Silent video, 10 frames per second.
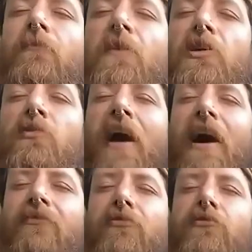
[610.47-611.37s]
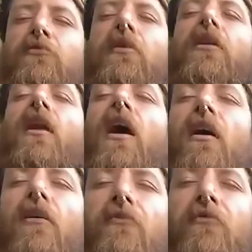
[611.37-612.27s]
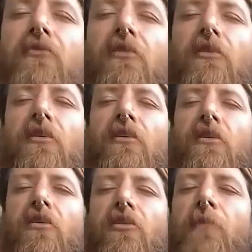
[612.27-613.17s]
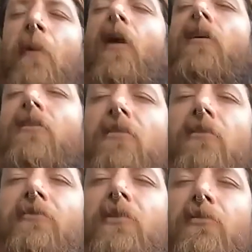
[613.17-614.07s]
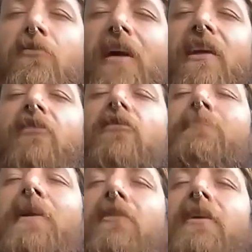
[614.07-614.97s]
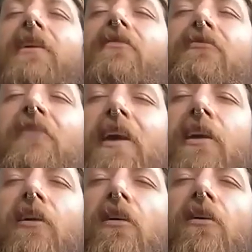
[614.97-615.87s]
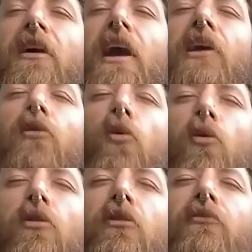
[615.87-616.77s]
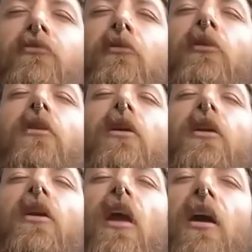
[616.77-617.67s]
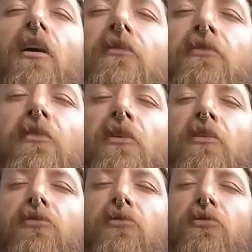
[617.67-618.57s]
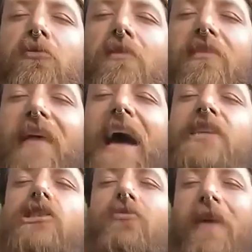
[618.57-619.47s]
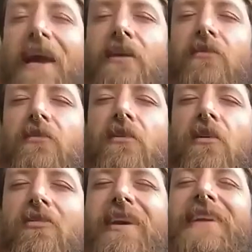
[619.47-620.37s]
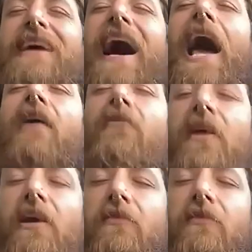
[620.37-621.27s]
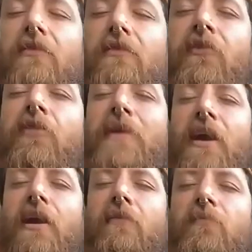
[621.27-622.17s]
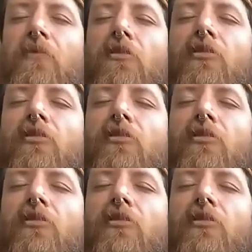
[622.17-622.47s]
You have to love the parts of you that experience fear in order for love to saturate the entirety of your being, the